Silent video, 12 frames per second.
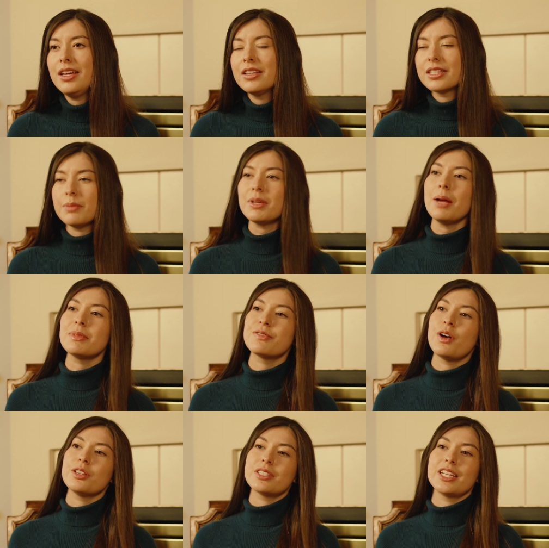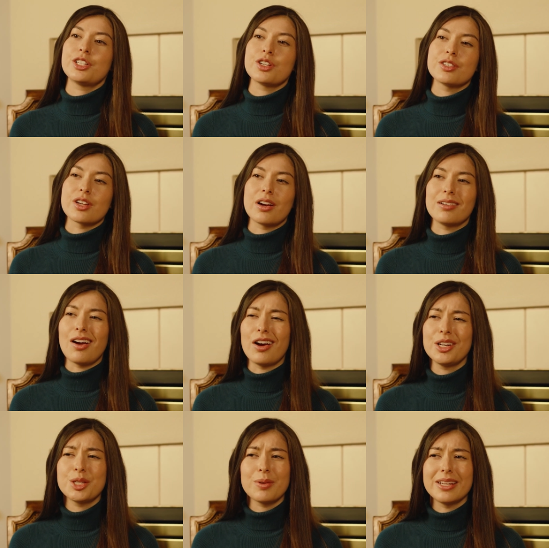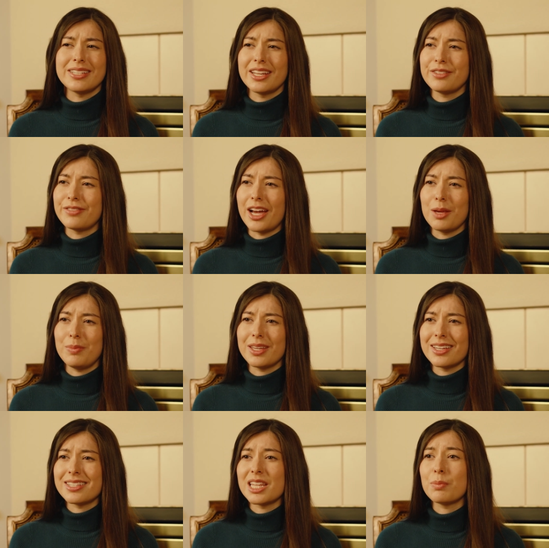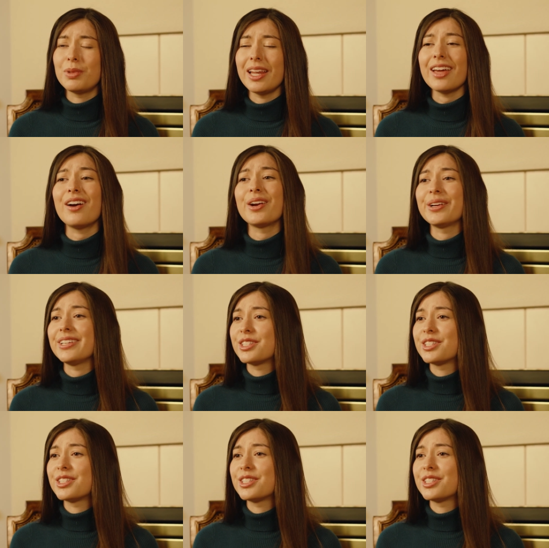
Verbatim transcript: Sometimes false teachers are hard to identify because they play on our